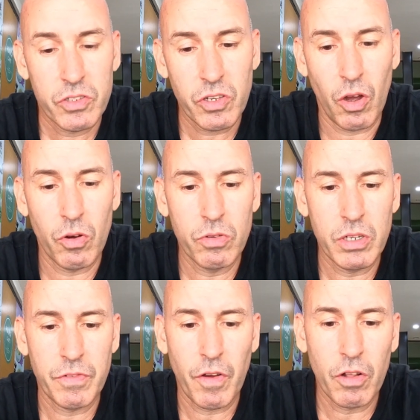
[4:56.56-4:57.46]

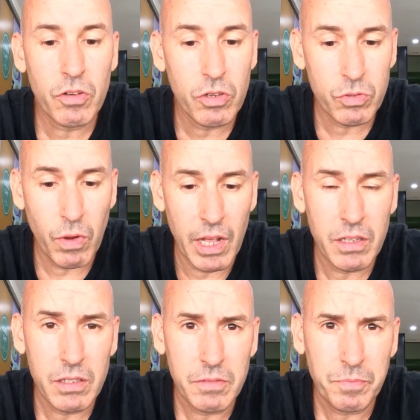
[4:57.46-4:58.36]
So if all goes
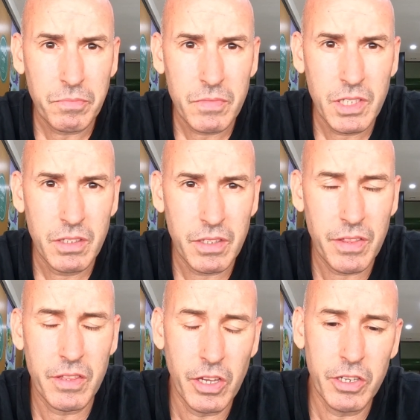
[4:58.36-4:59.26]
well,
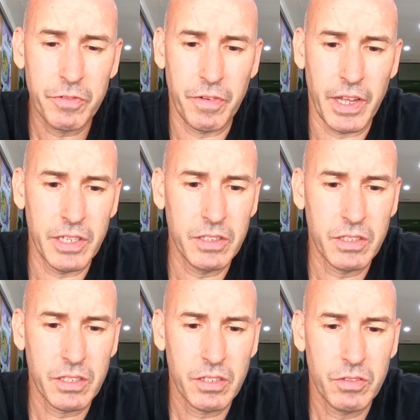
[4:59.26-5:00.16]
the 3rd
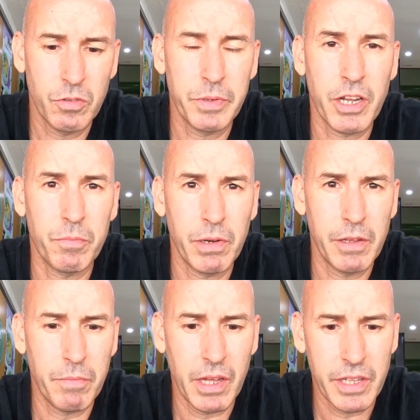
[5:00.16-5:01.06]
phase will be
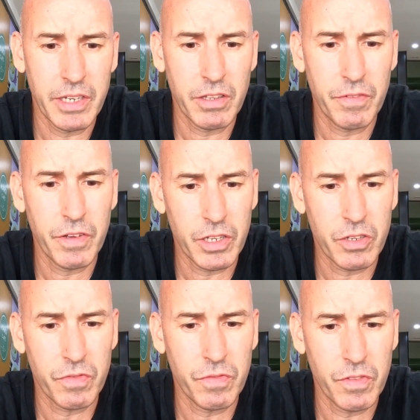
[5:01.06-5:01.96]
complete by the end of
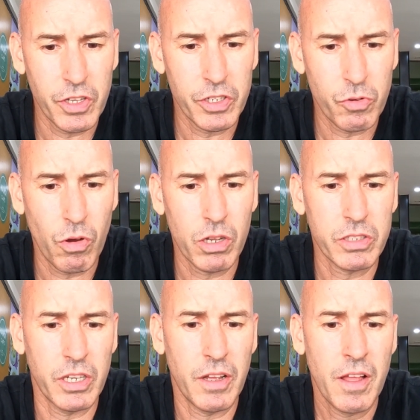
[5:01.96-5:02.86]
the third
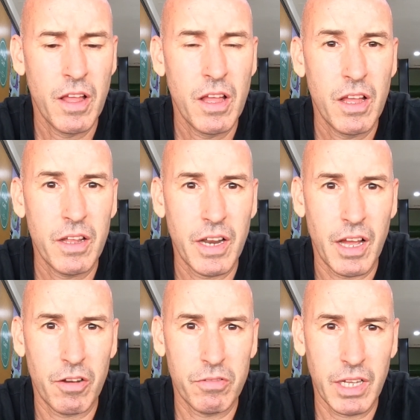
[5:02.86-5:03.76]
quarter.
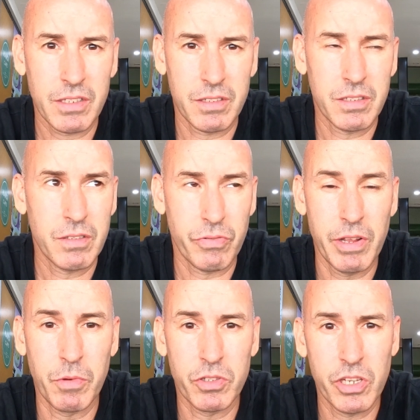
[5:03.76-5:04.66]
Now that's
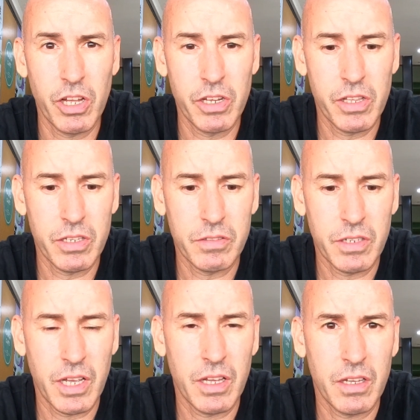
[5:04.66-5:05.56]
3 months earlier
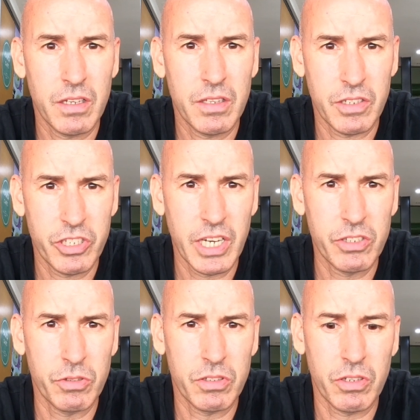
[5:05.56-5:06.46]
than
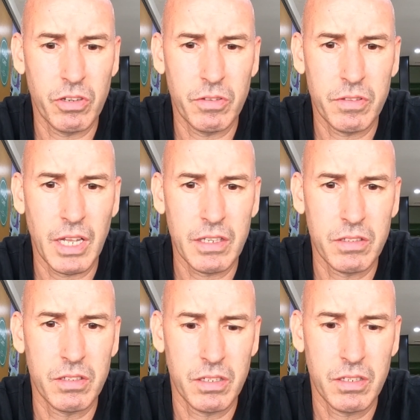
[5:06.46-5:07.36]
scheduled, so
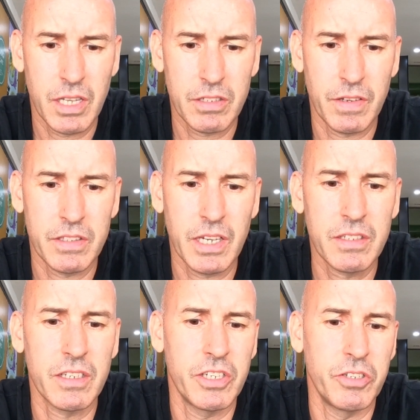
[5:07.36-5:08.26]
that's
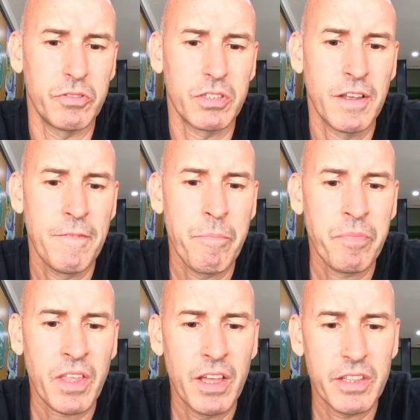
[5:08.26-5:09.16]
fantastic news.
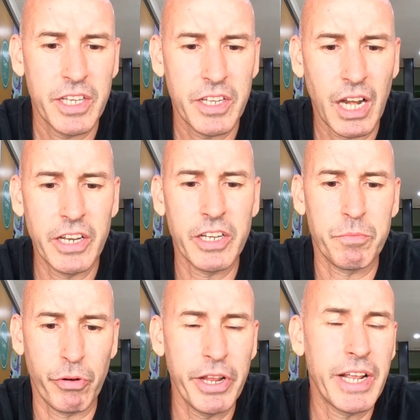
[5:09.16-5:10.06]
The
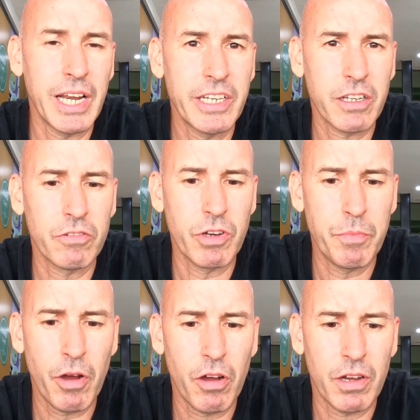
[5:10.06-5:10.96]
preclinical
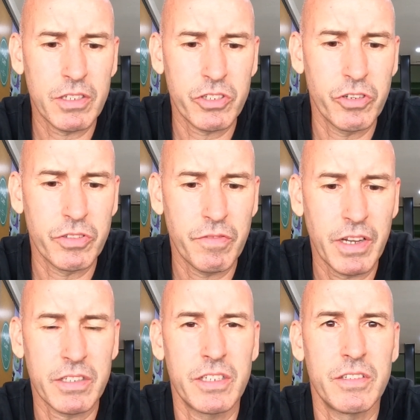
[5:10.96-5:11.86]
report has shown the
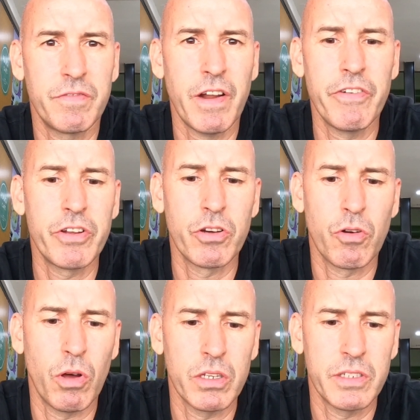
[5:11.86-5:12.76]
vaccine is very
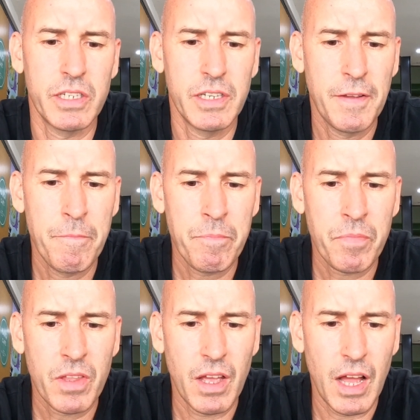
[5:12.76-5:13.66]
good quality,
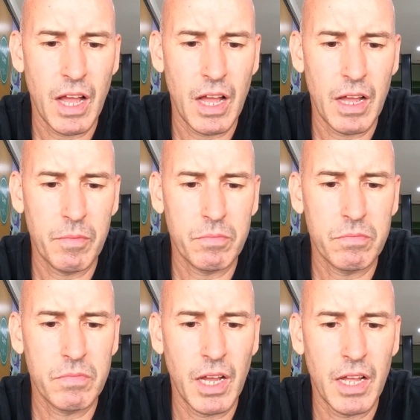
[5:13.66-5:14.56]

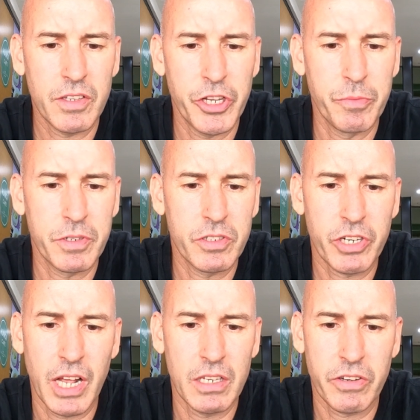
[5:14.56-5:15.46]
and human
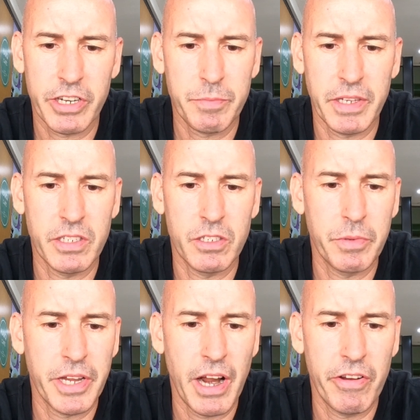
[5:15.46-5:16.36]
trials are expected
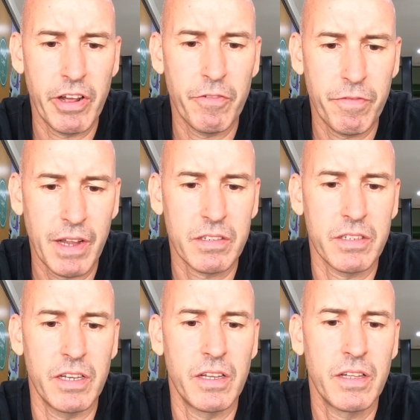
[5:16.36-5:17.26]
to be carried out
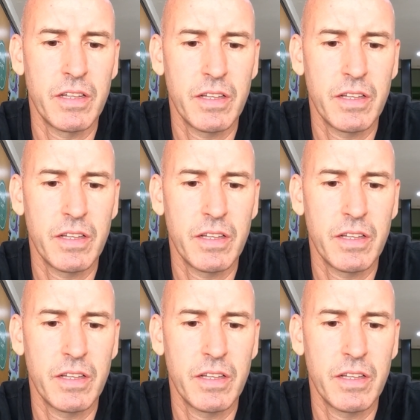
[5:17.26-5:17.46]
faster